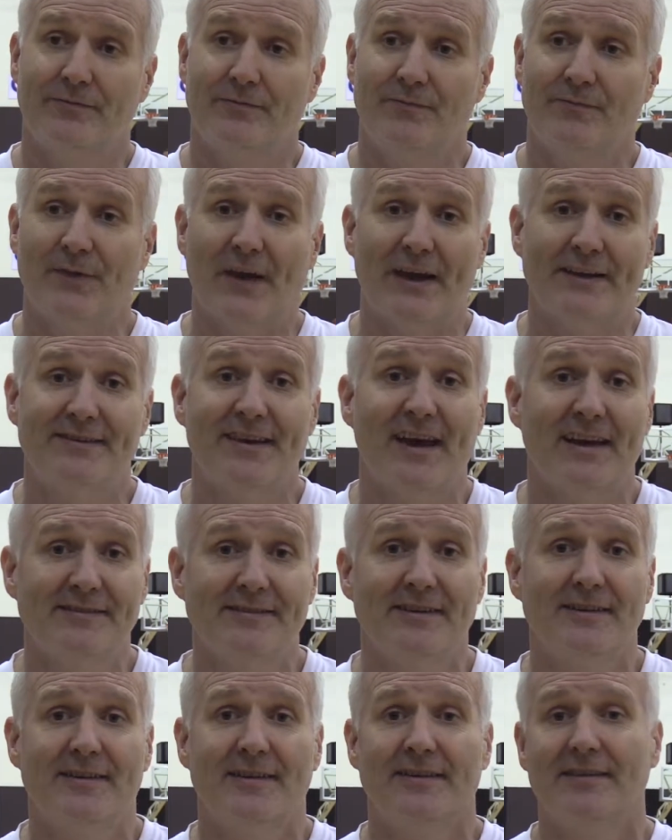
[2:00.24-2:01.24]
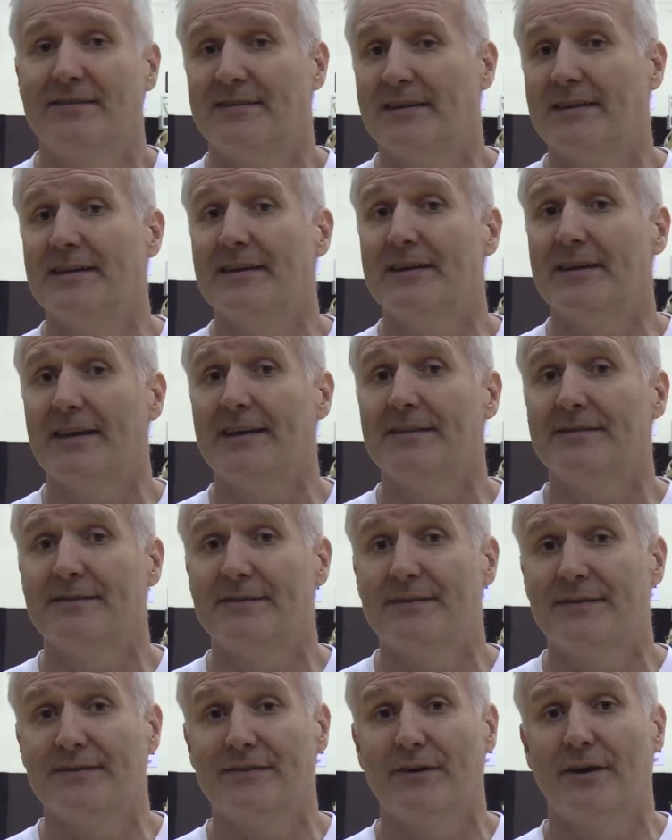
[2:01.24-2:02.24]
fantastic that the Sydney Kings
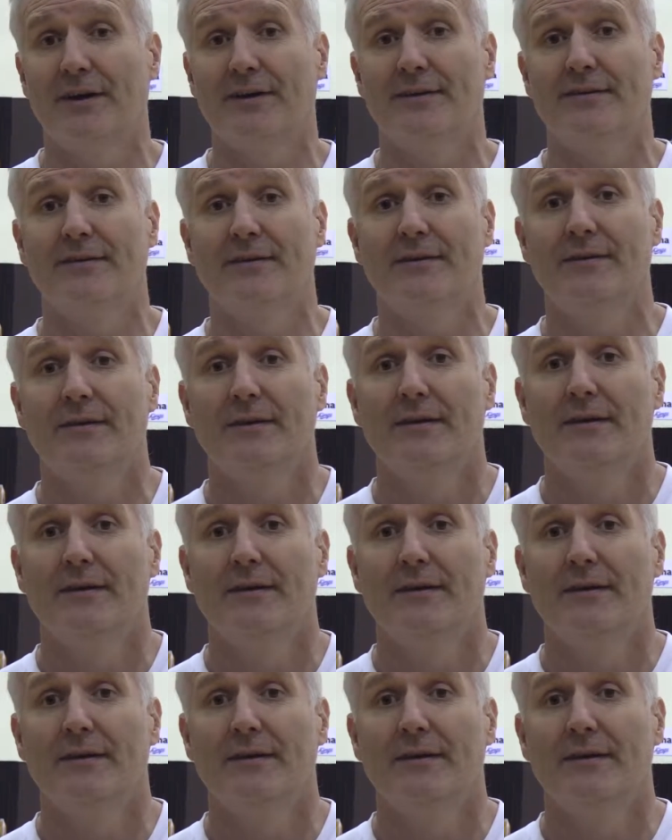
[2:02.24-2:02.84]
have decided to